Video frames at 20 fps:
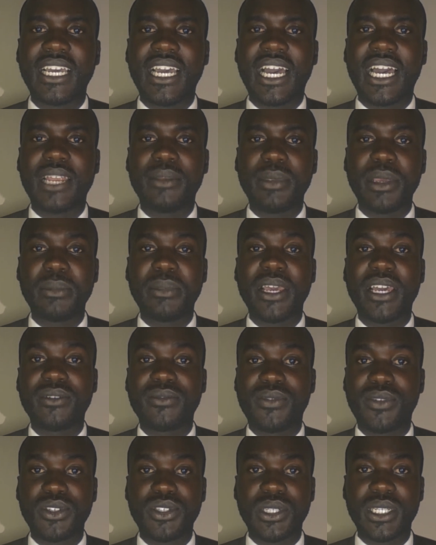and maybe
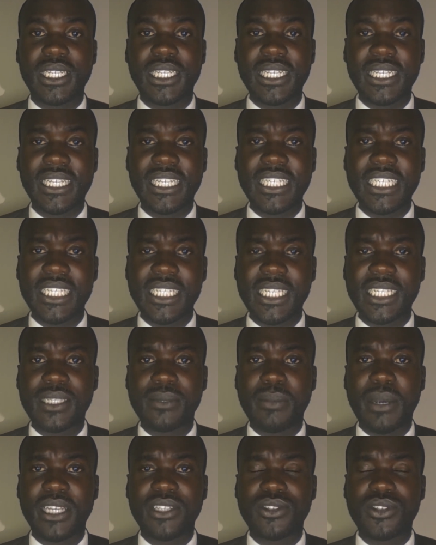unfortunately the
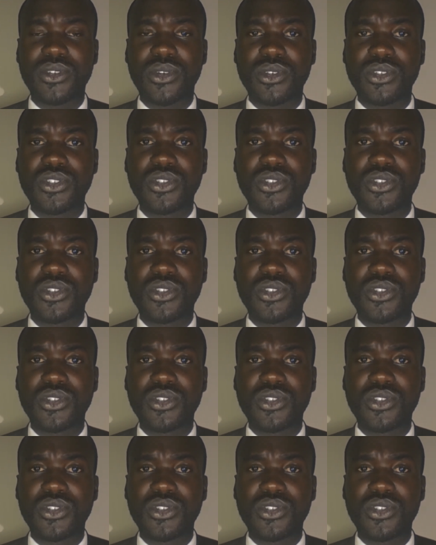deceased passed on.